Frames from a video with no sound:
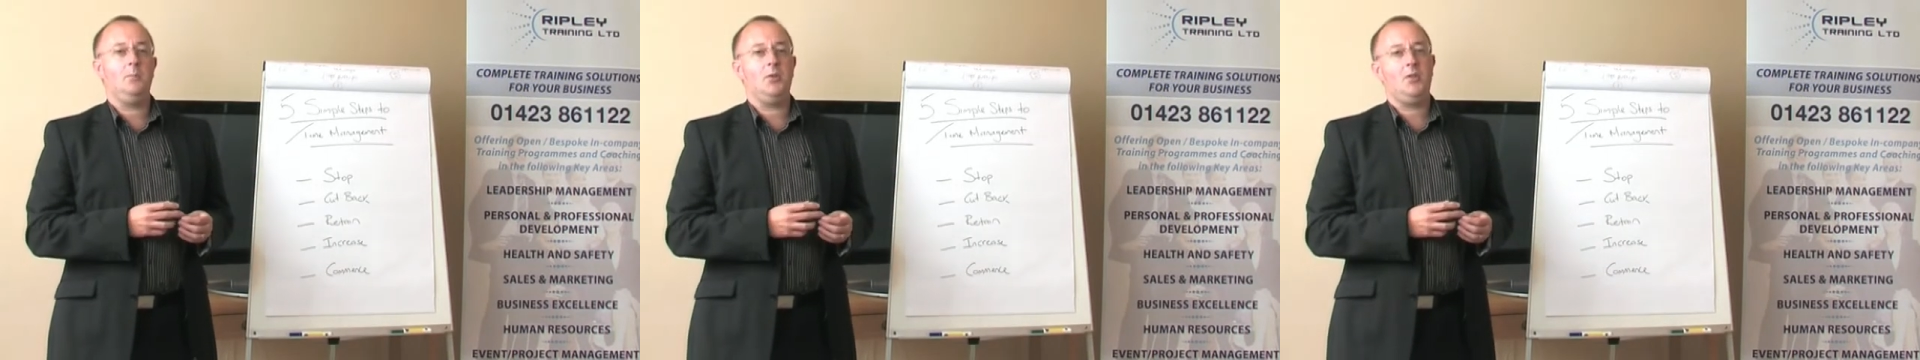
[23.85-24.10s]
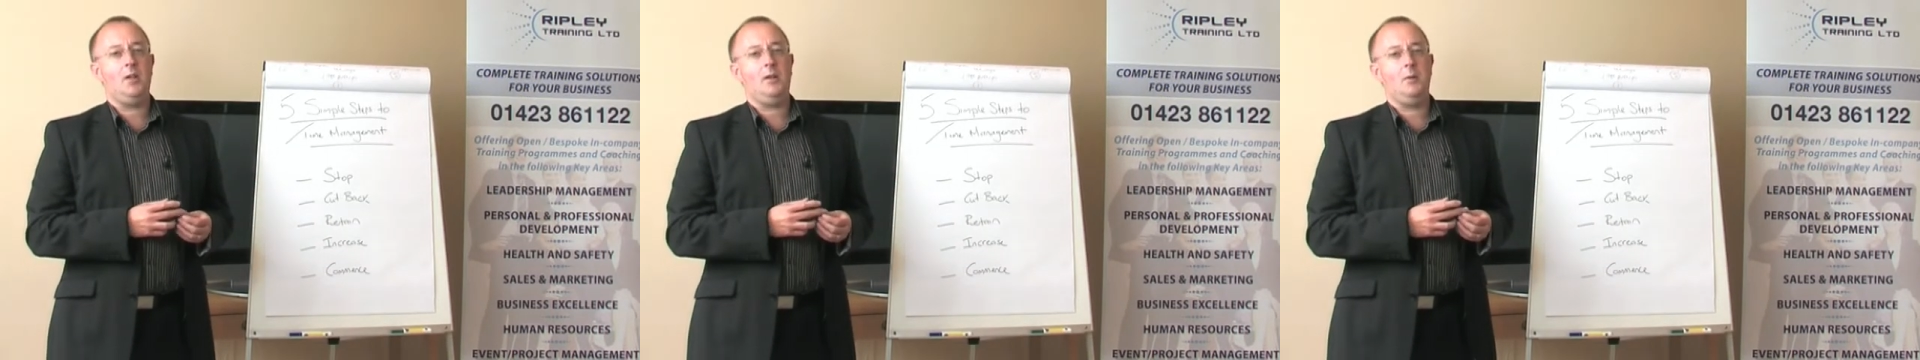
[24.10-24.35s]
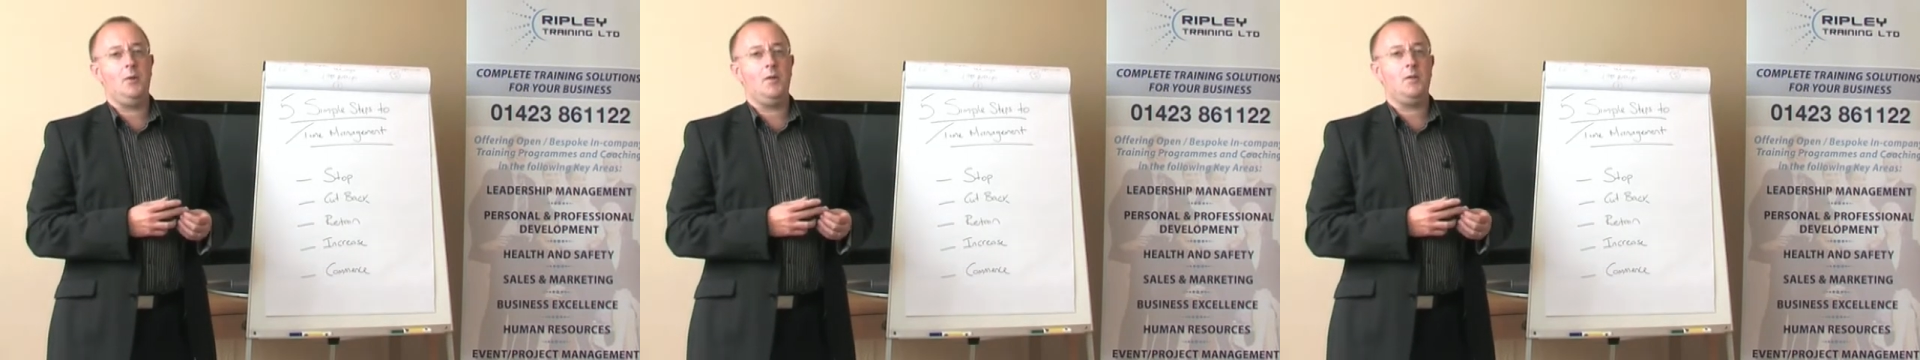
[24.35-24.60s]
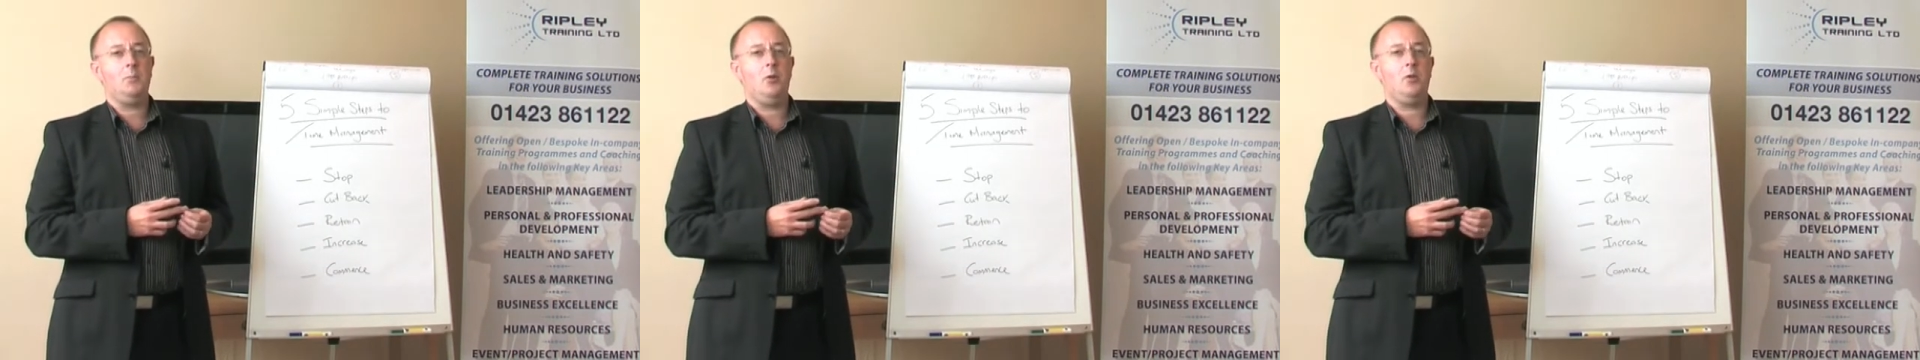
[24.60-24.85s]
particularly when
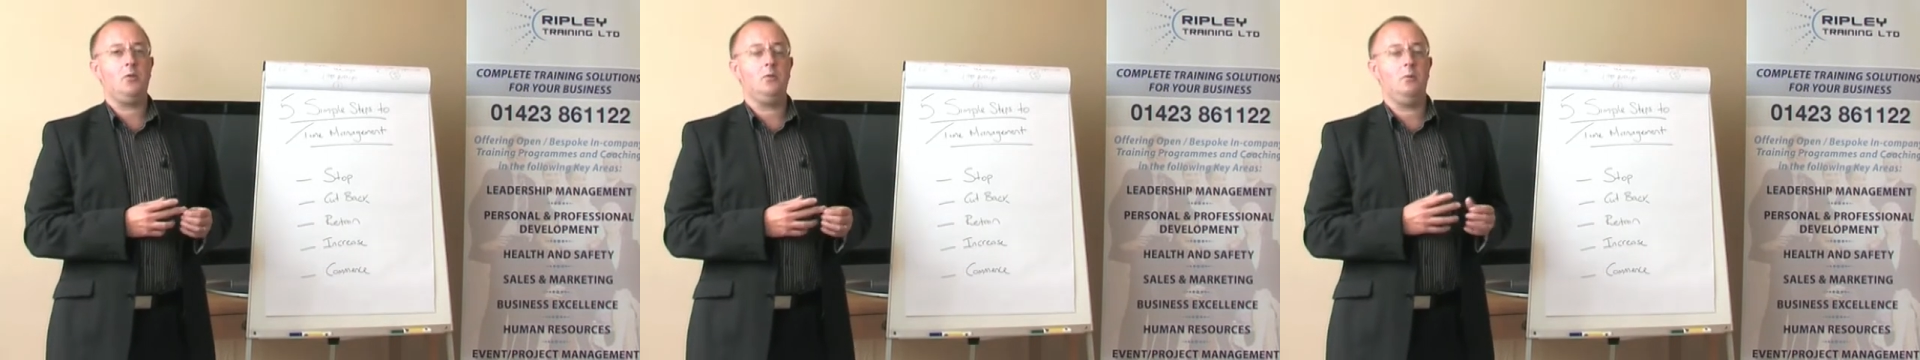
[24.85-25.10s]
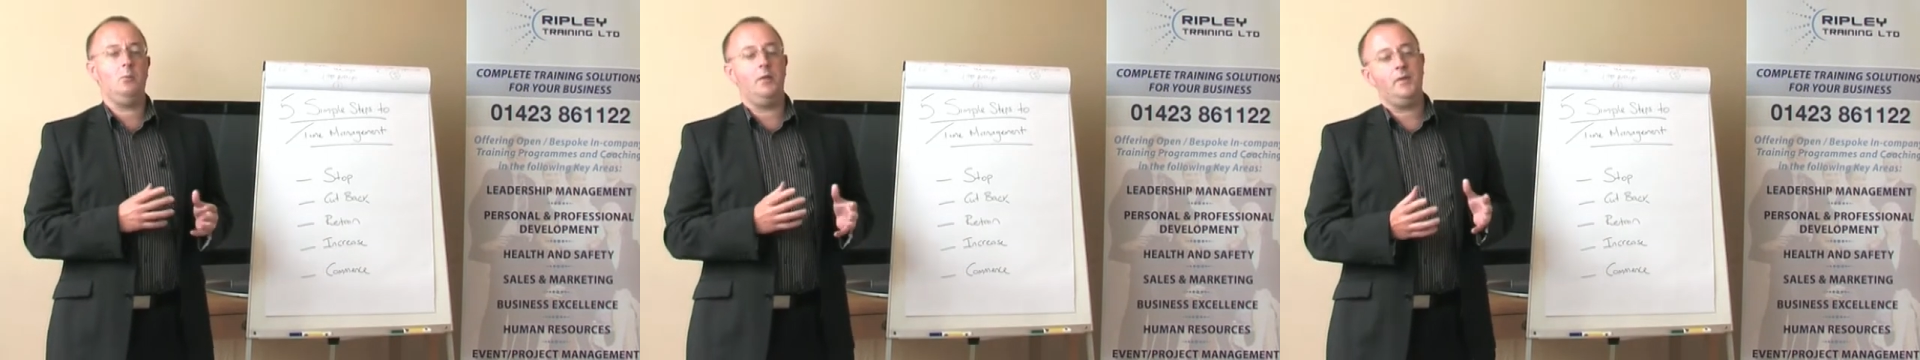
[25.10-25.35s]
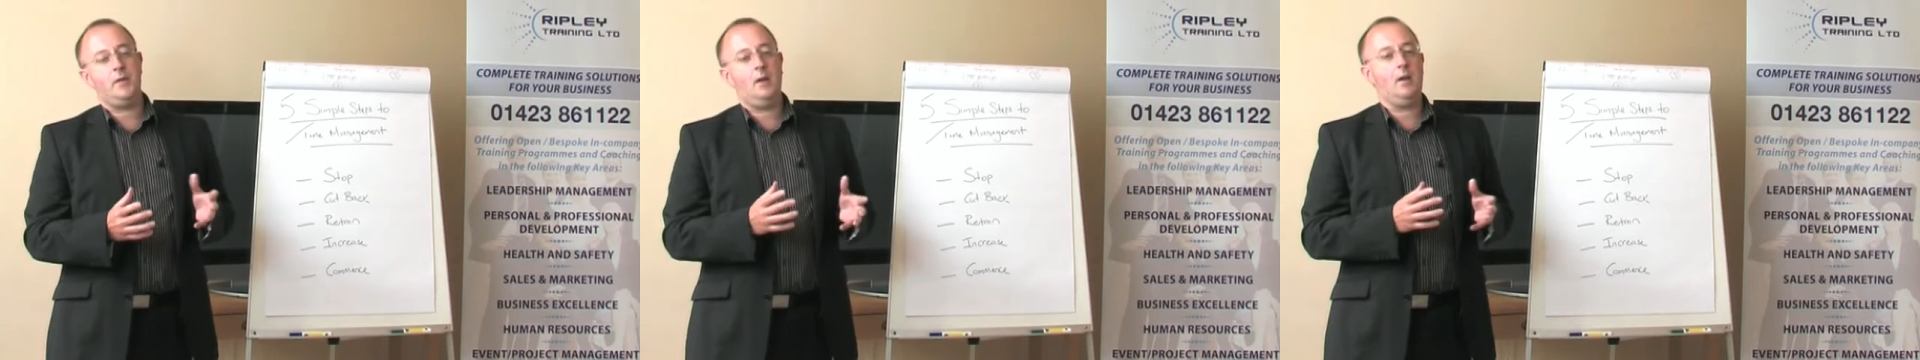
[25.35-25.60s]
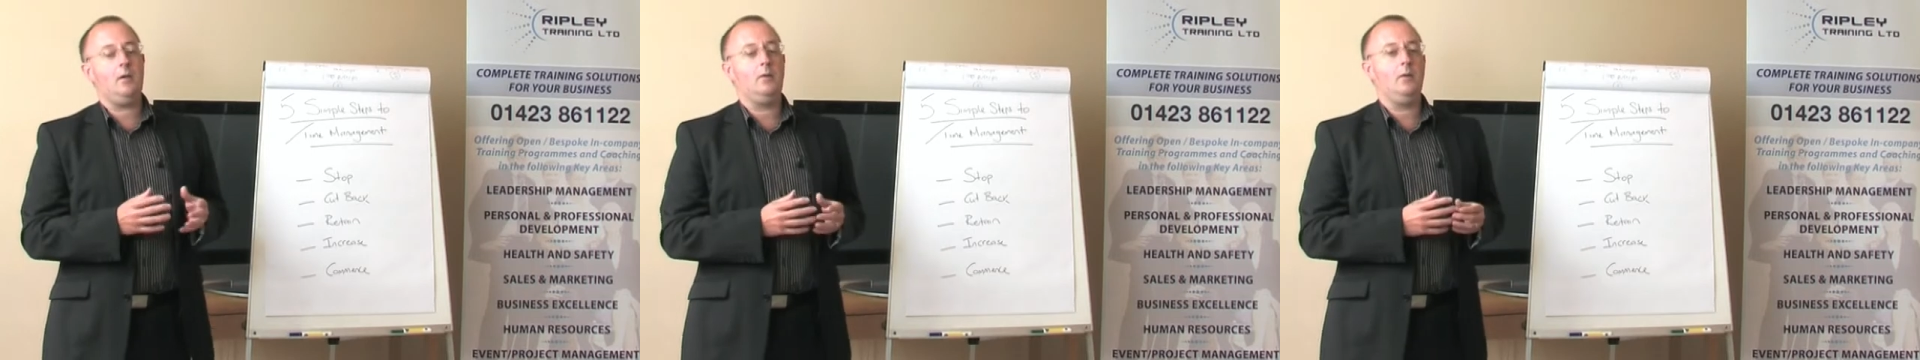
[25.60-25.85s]
there's pressure on one
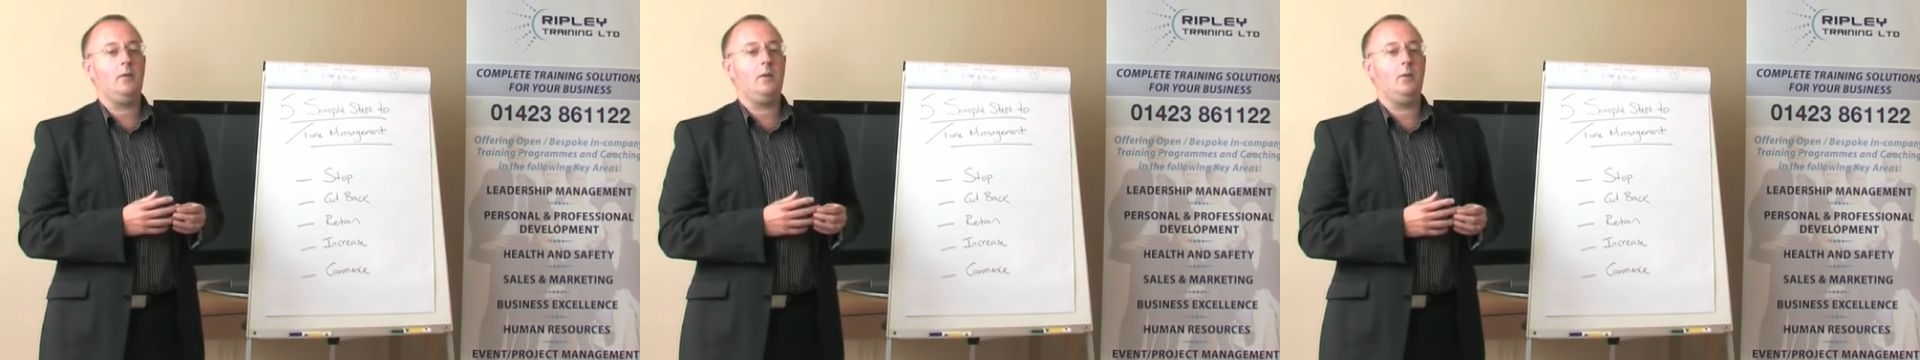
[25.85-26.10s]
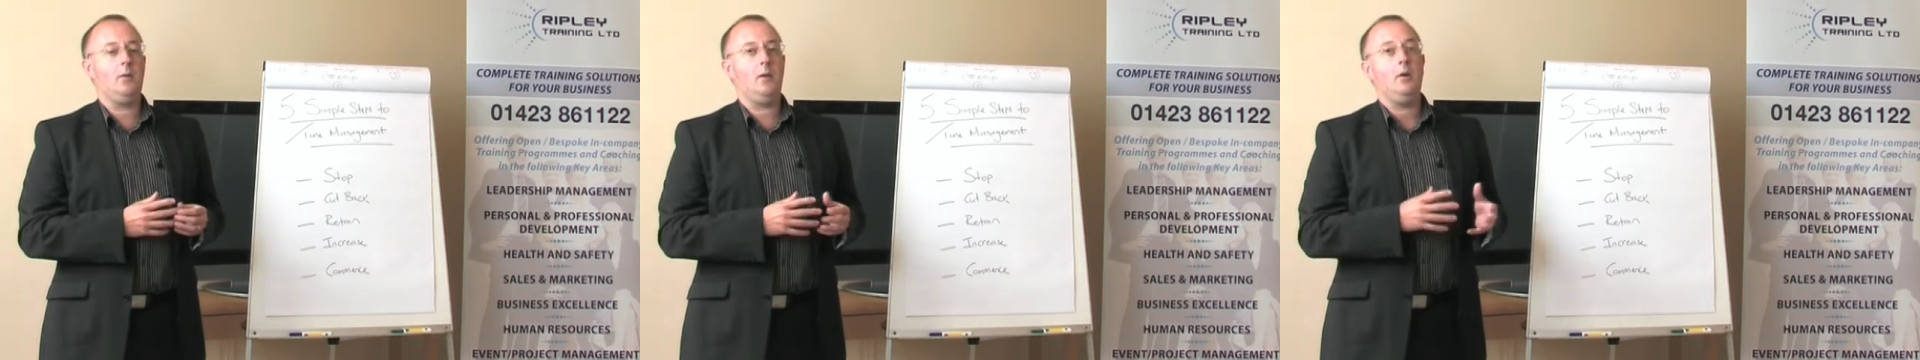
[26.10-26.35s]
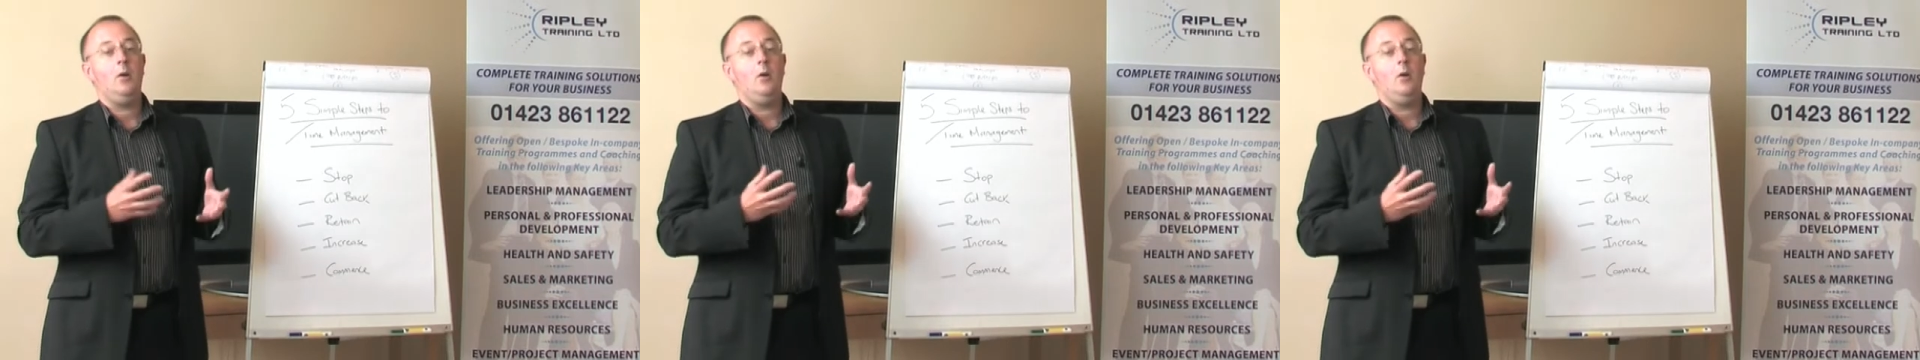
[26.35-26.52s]
side and not the other,